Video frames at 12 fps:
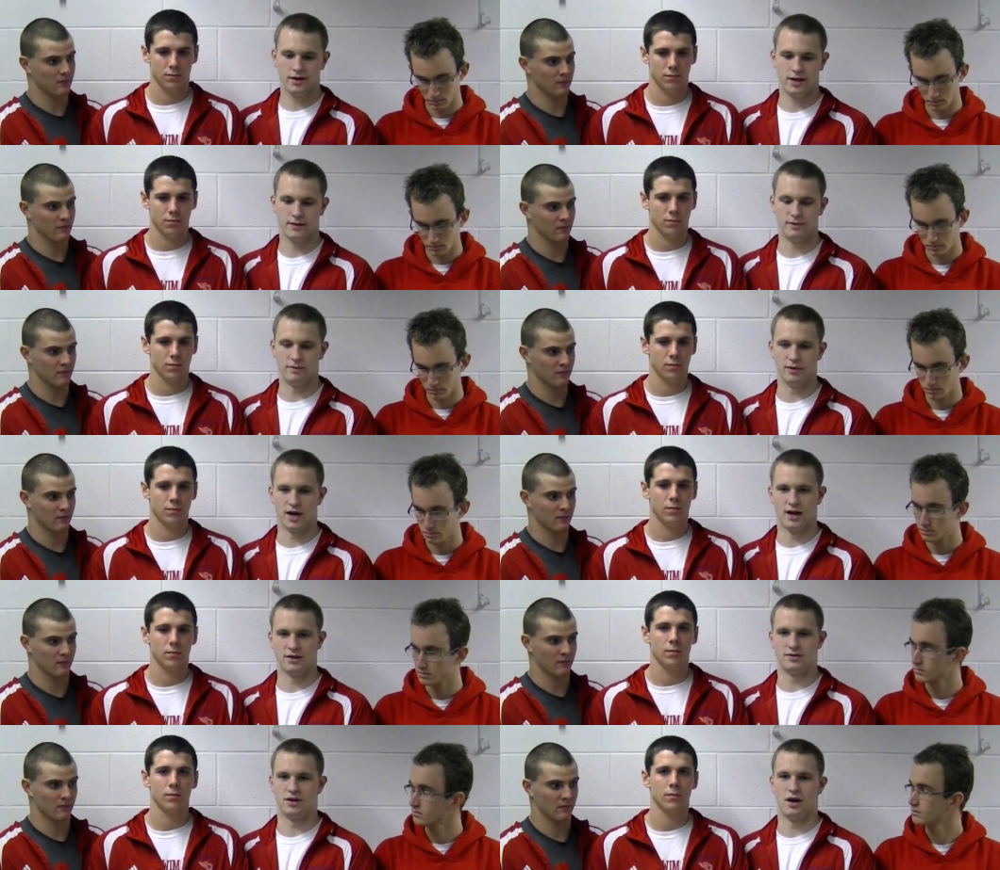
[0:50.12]
Speaker 1: keep the
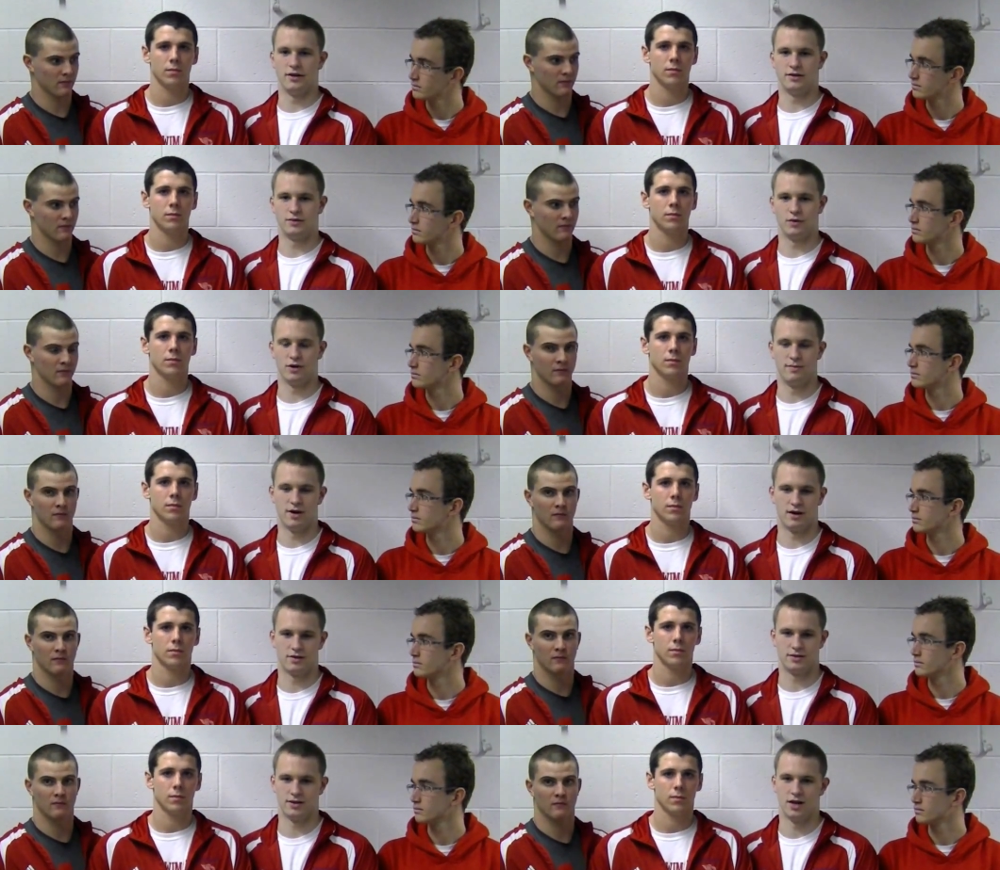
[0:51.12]
blinders on. Let's worry about
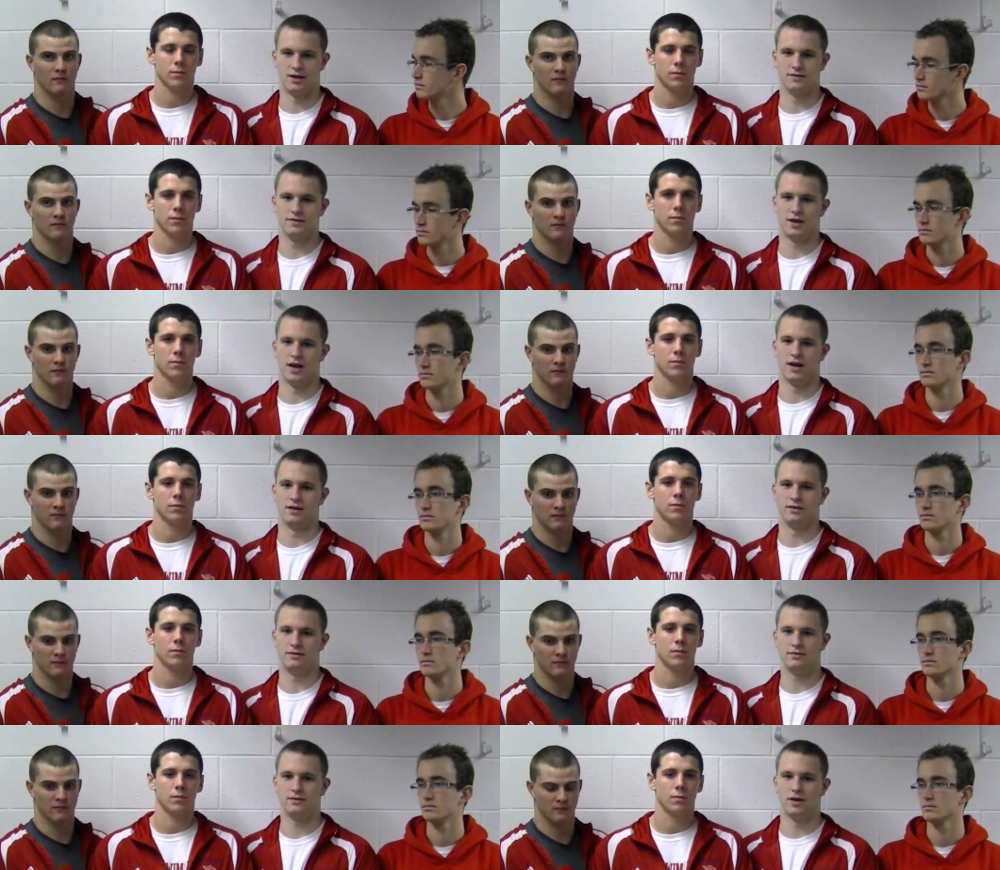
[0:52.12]
ourselves and
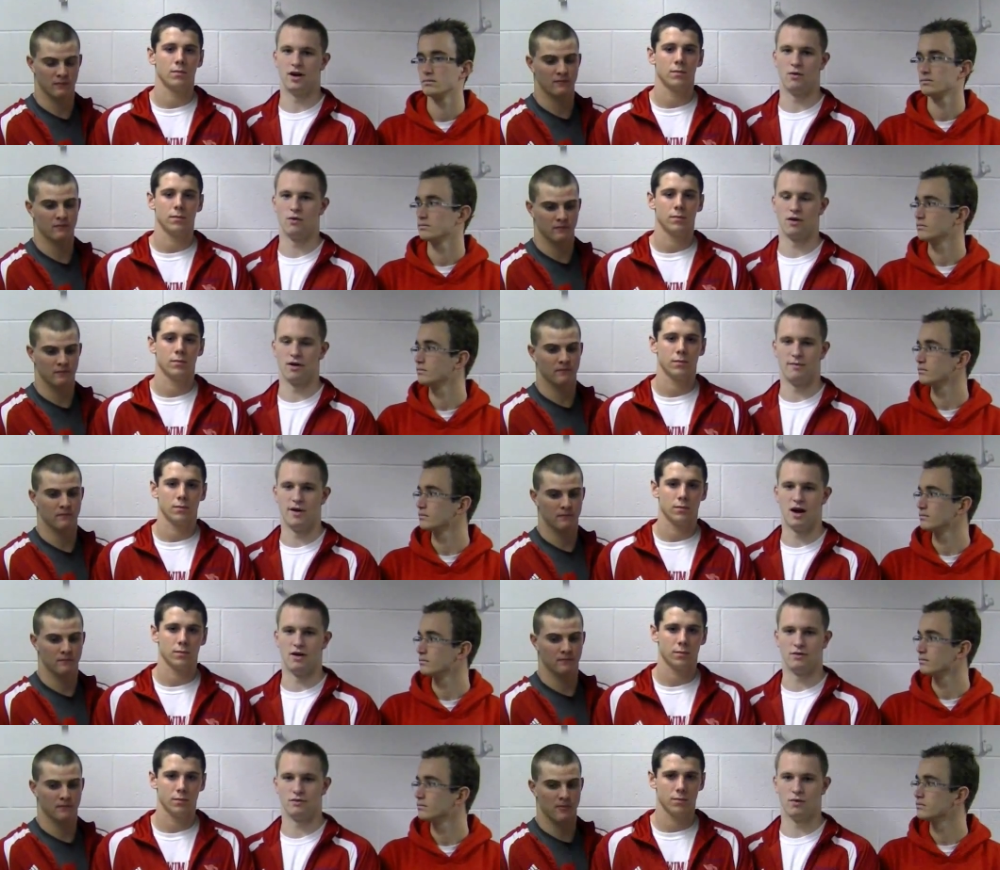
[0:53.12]
you know, worry
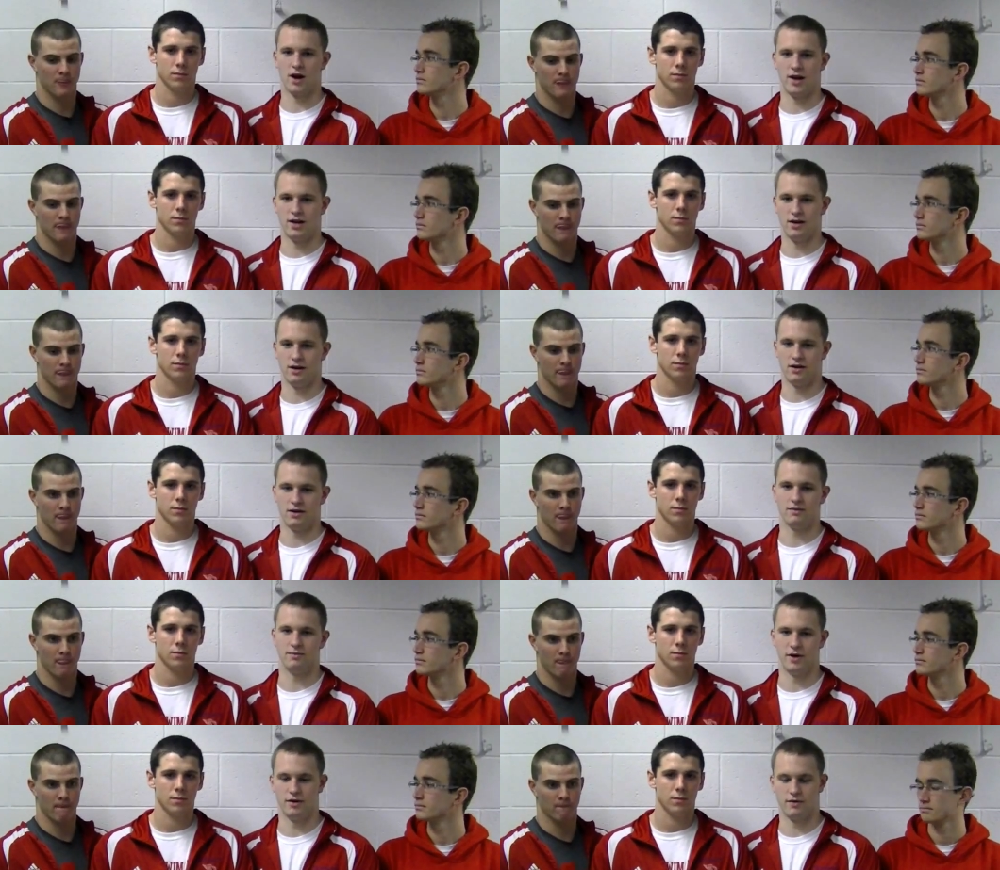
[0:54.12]
about right here,
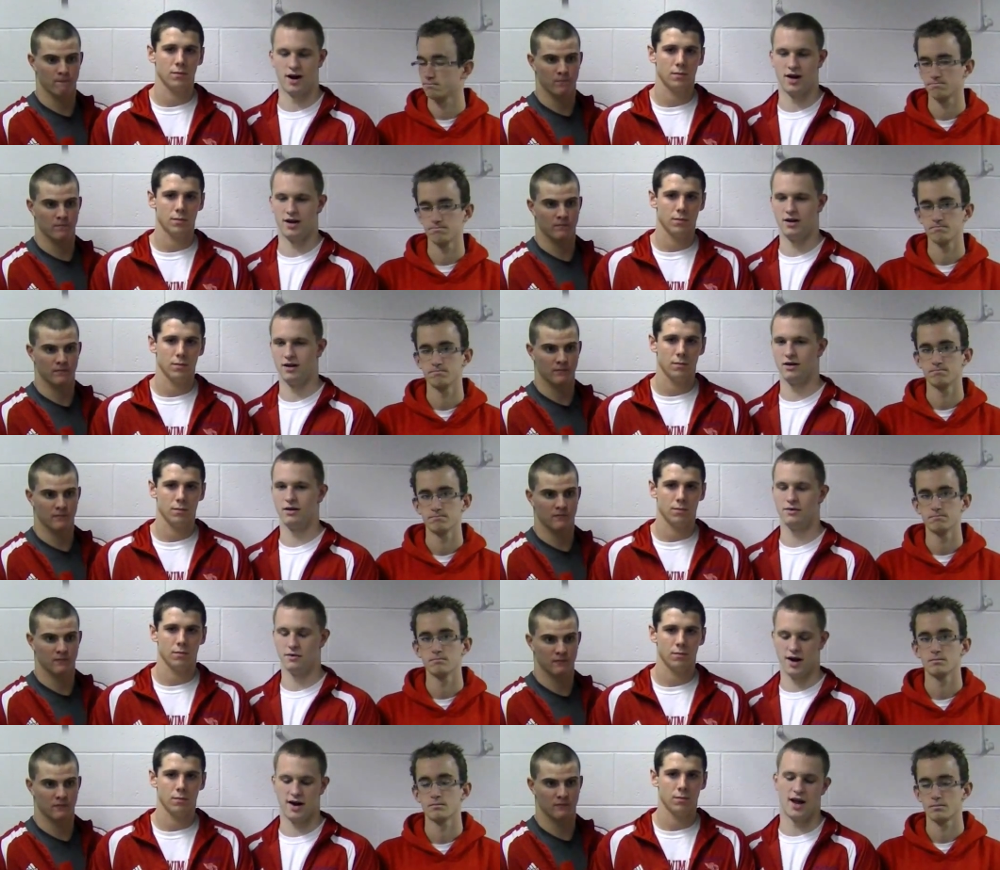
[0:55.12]
being right here,
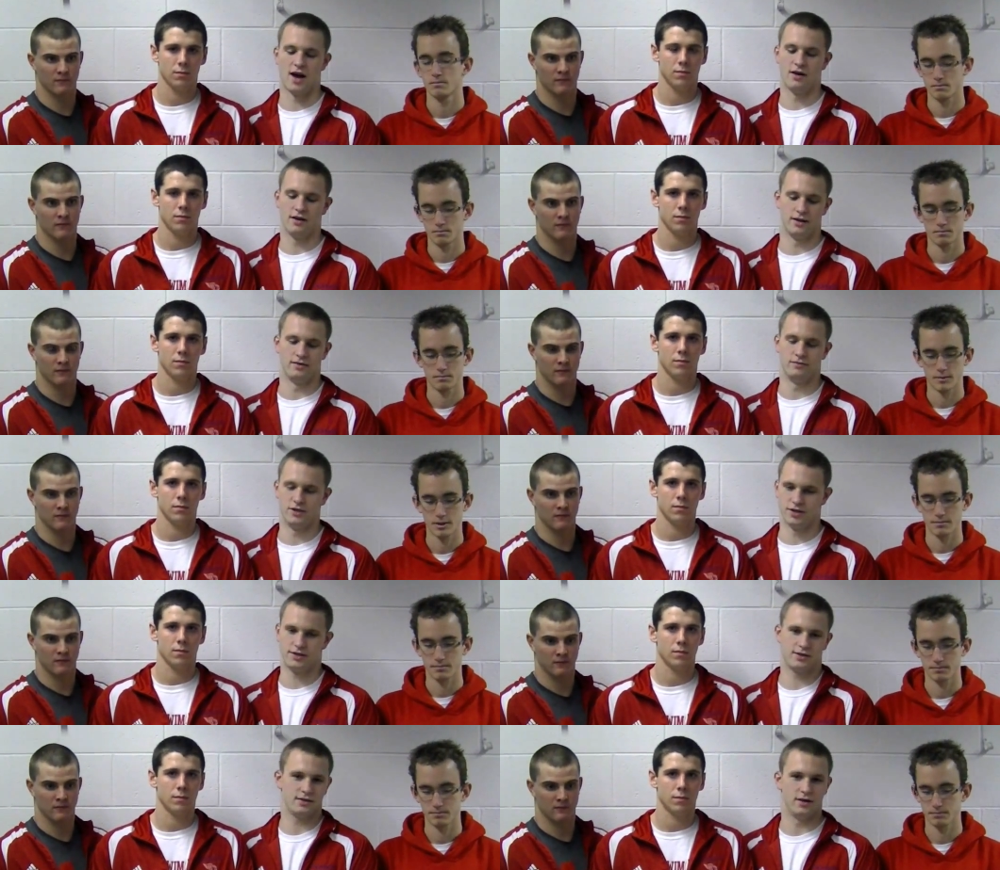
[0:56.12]
right now. And
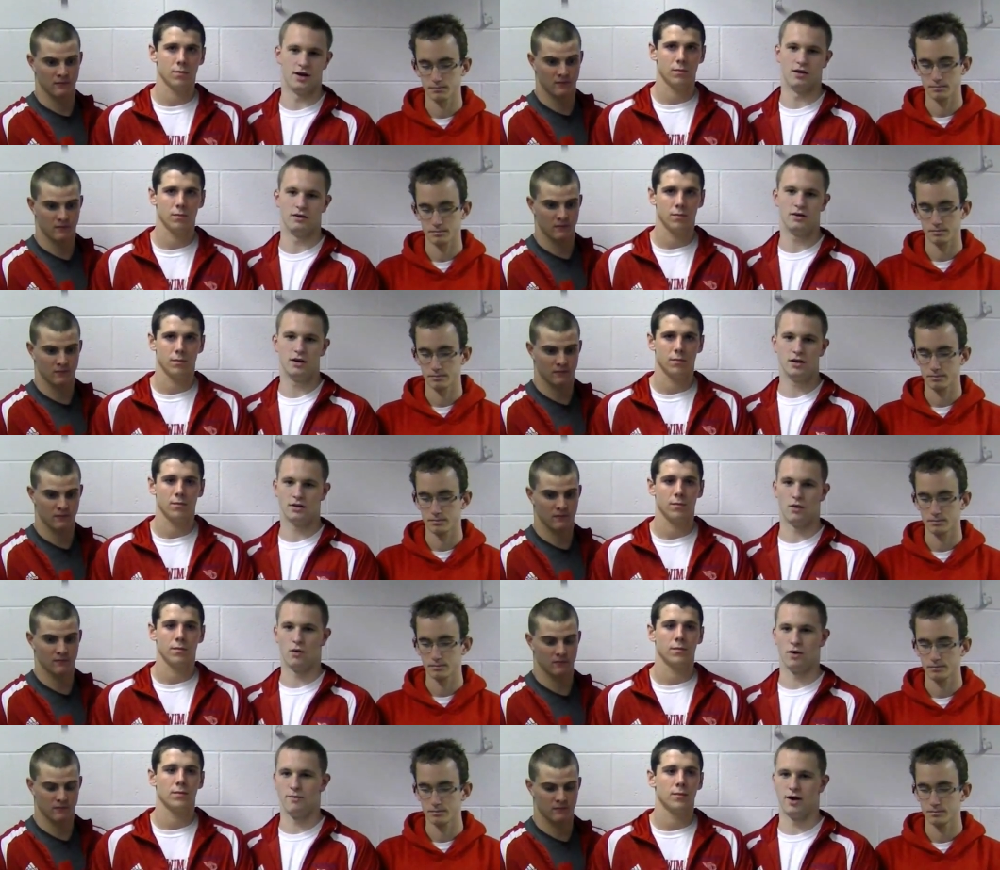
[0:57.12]
just, you know,
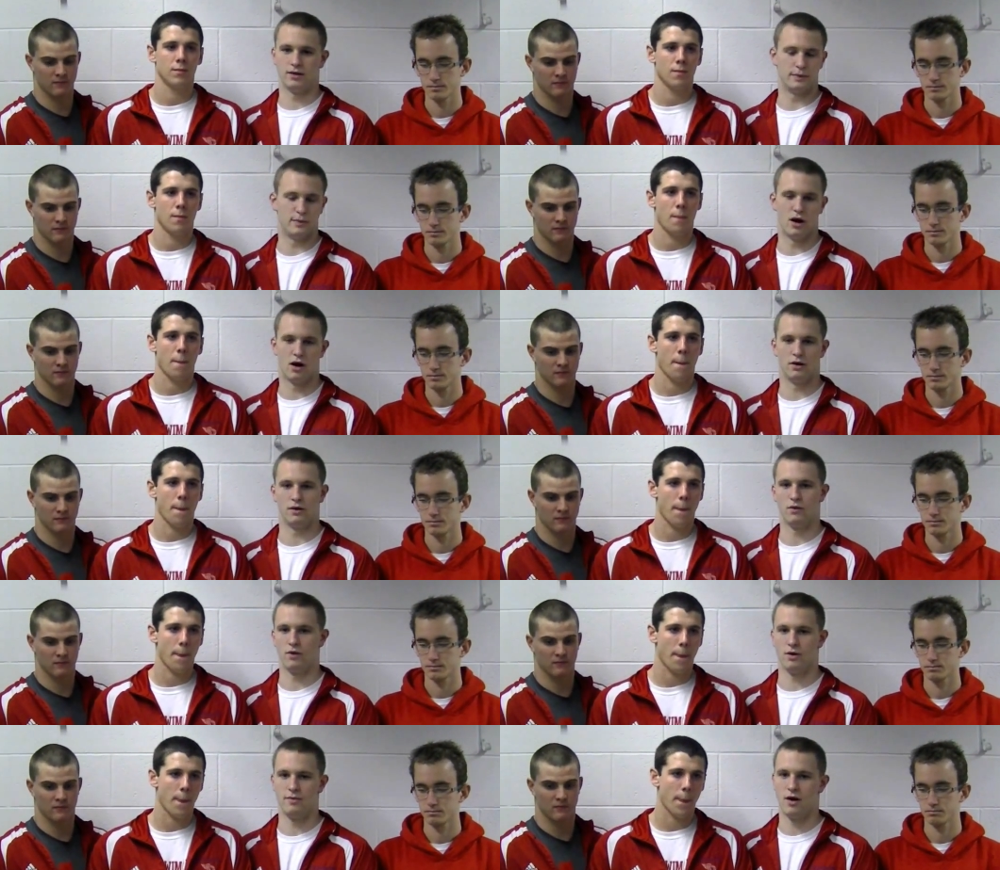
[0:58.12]
don't worry about tomorrow,
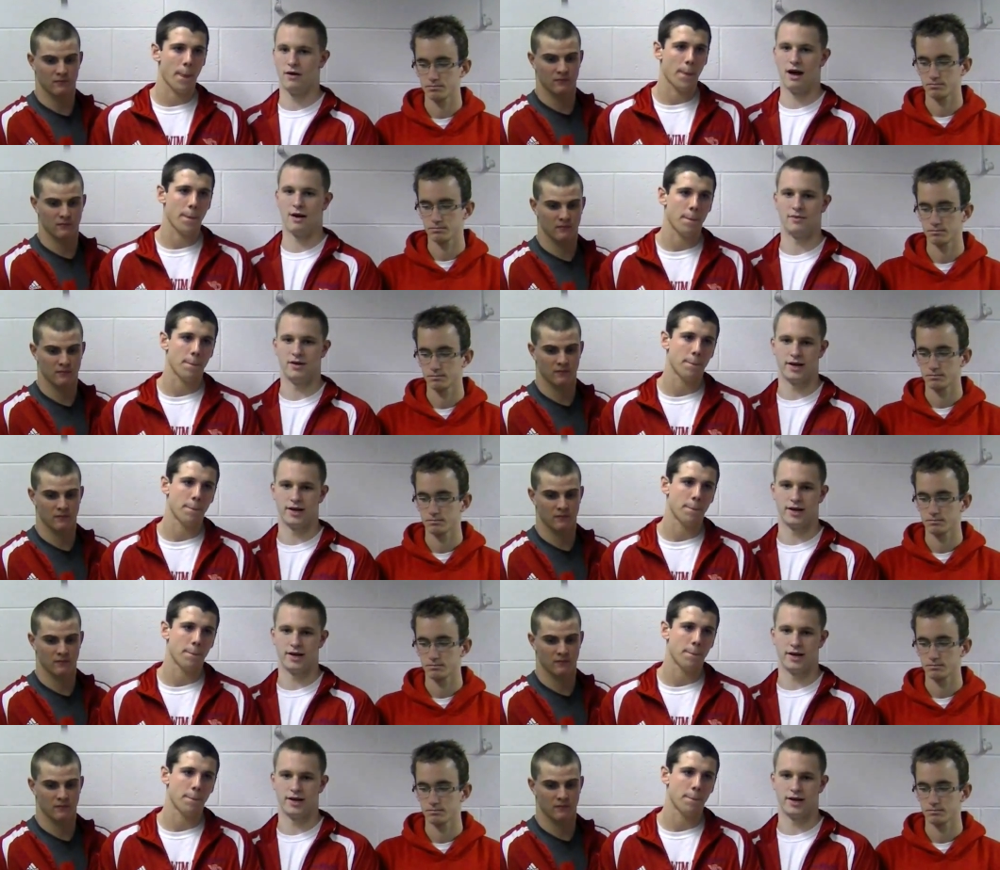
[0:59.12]
don't worry about what happened